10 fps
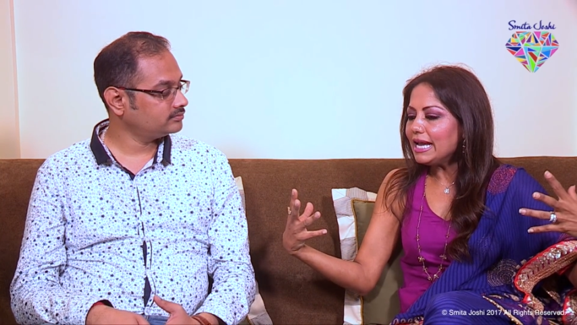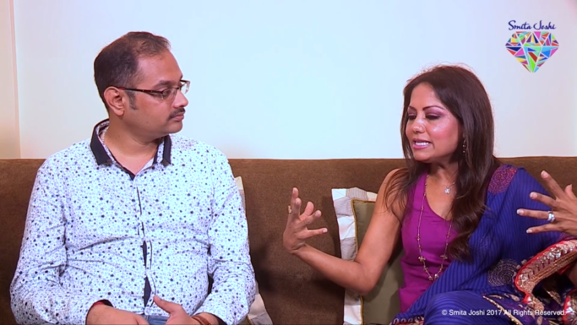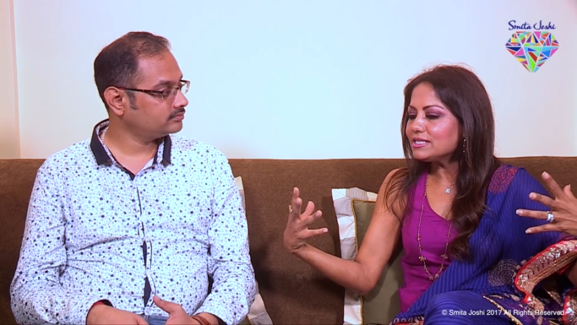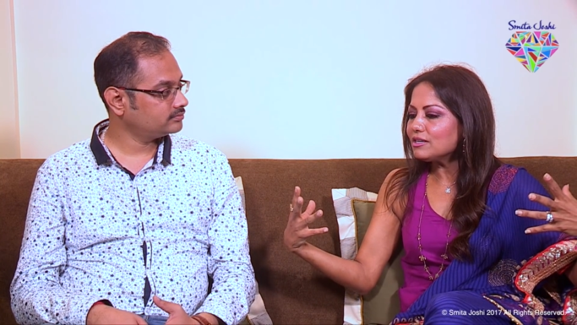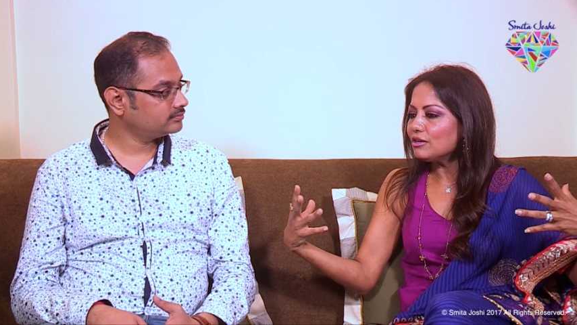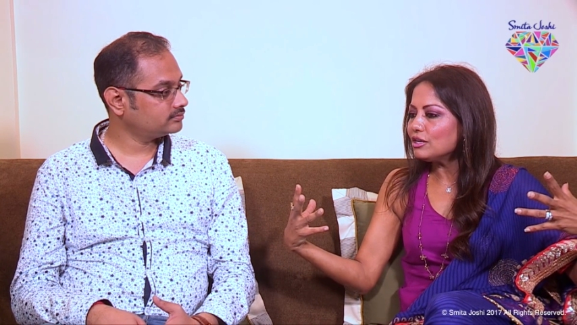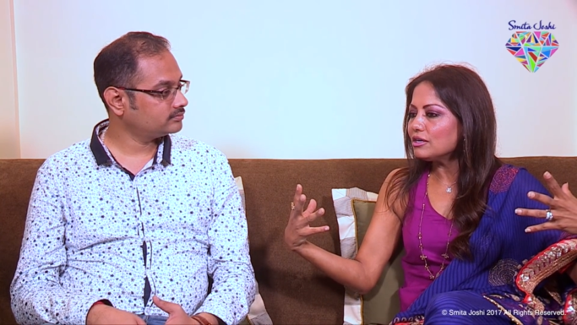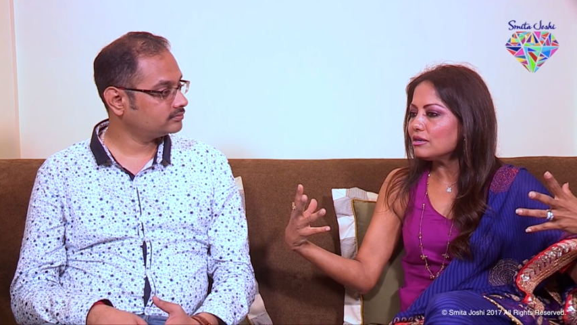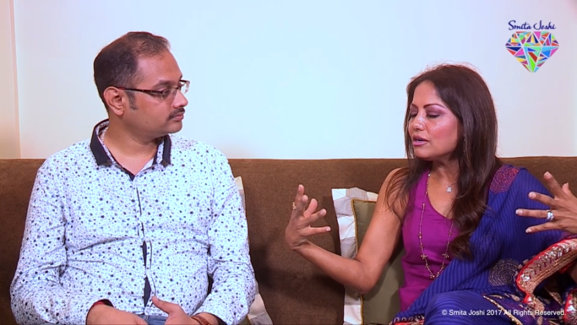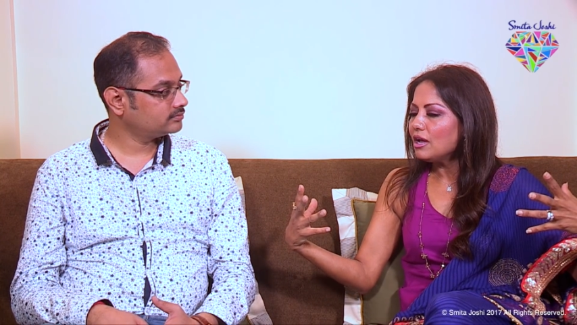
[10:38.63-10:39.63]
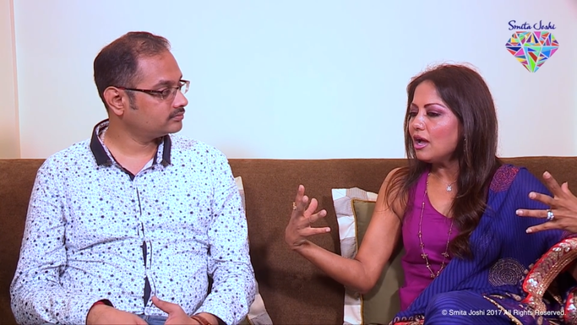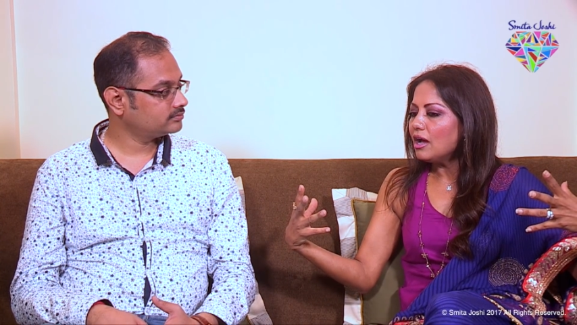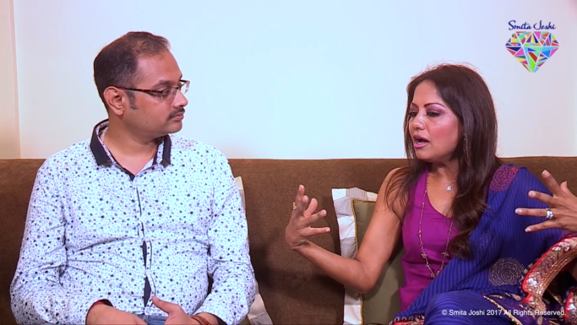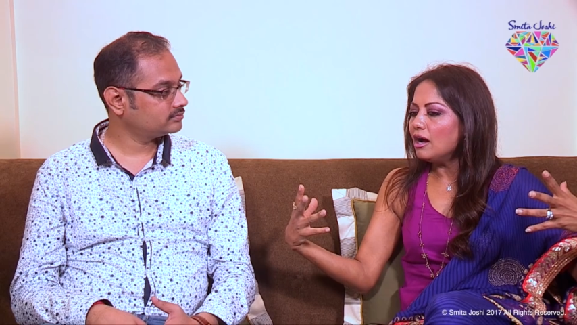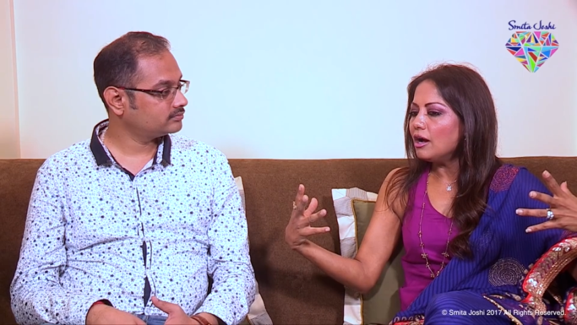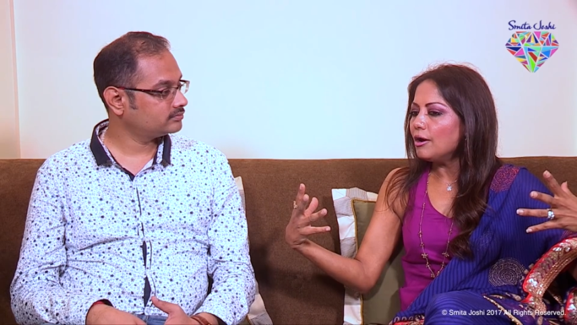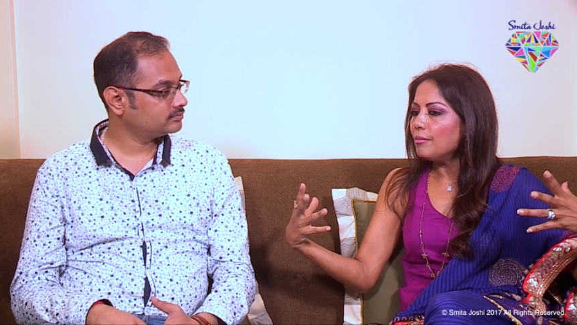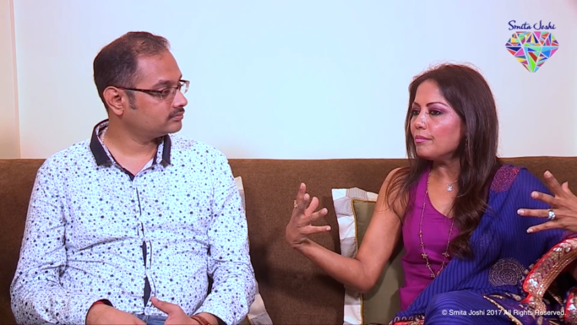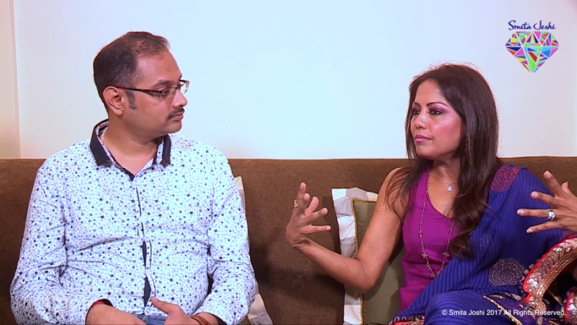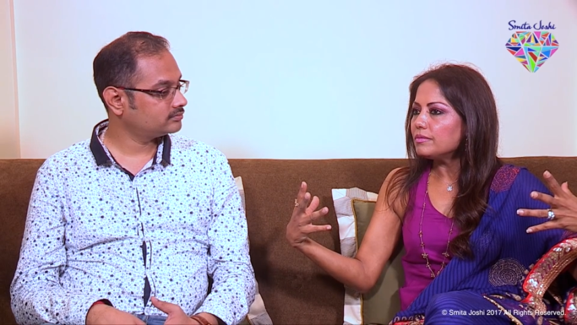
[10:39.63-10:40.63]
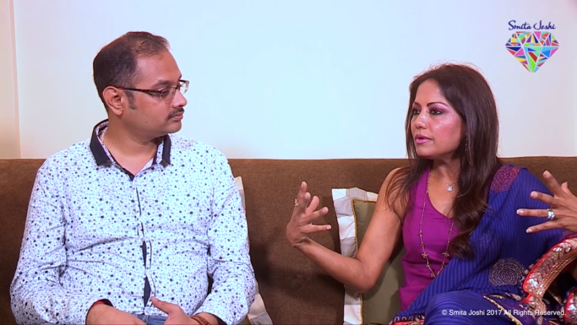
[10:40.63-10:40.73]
Speaker 1: a certain um,